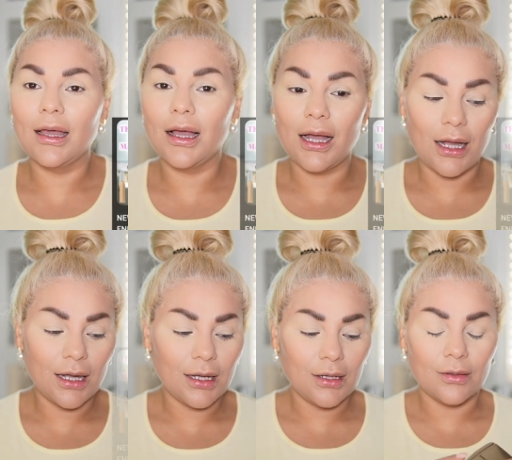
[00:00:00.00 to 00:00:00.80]

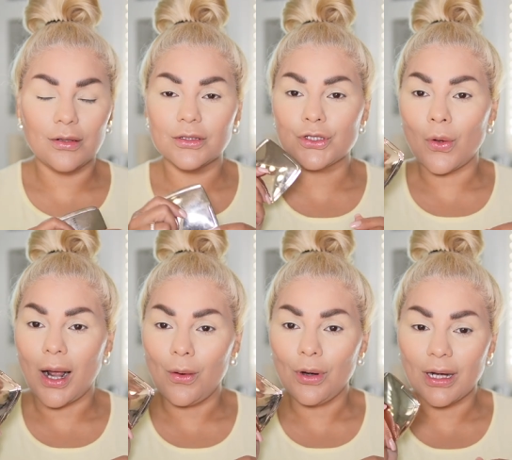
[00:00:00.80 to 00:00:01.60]
uh so
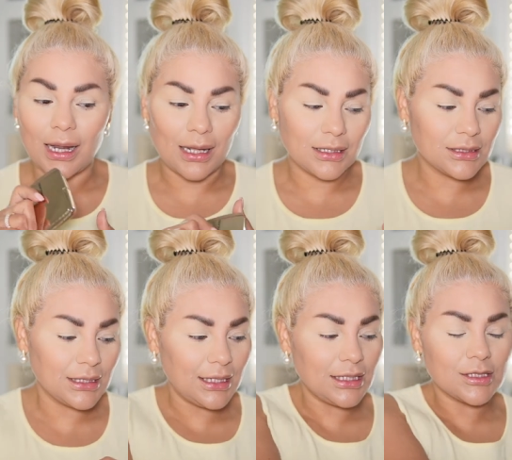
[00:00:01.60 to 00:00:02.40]
Hourglass
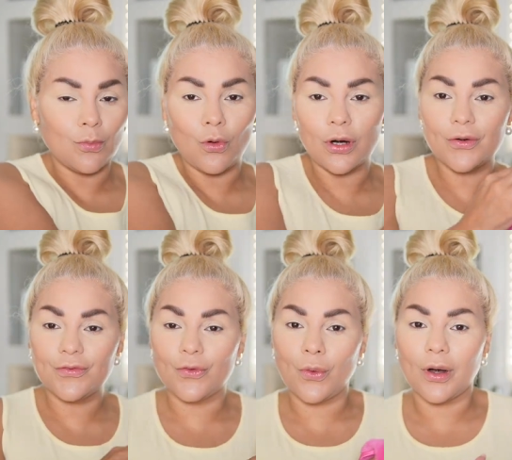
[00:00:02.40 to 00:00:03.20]
is more
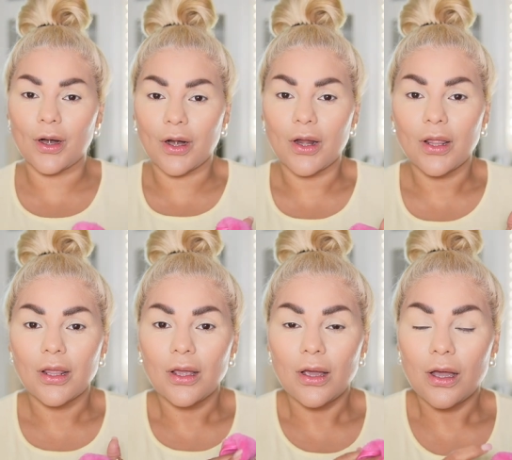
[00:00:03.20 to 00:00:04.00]
for
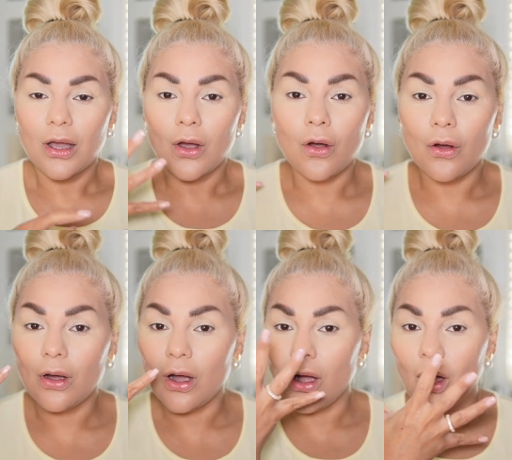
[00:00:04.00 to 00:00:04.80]

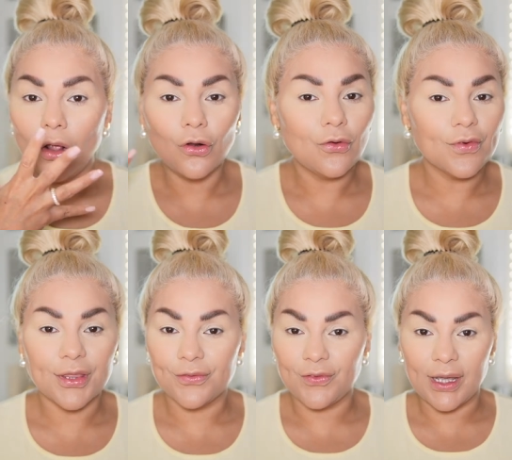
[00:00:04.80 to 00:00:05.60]
all over
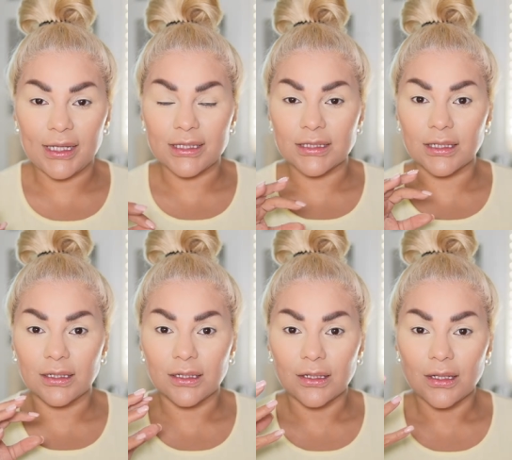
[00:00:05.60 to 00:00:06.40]
the face
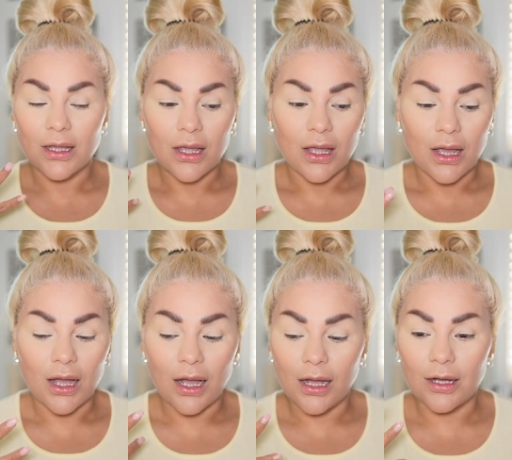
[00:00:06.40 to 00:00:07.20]

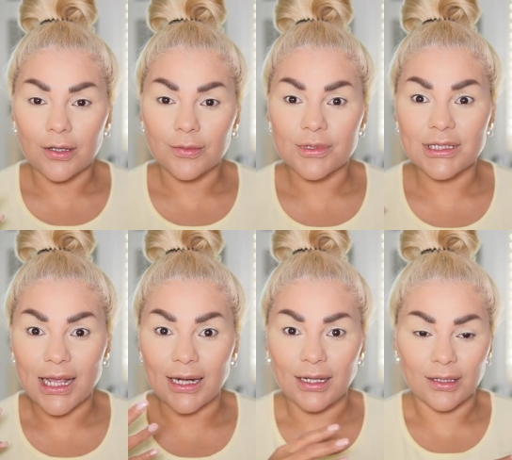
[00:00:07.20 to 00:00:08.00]
um
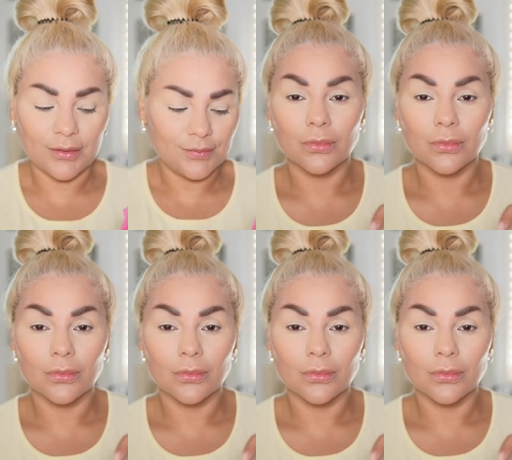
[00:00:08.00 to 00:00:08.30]
setting.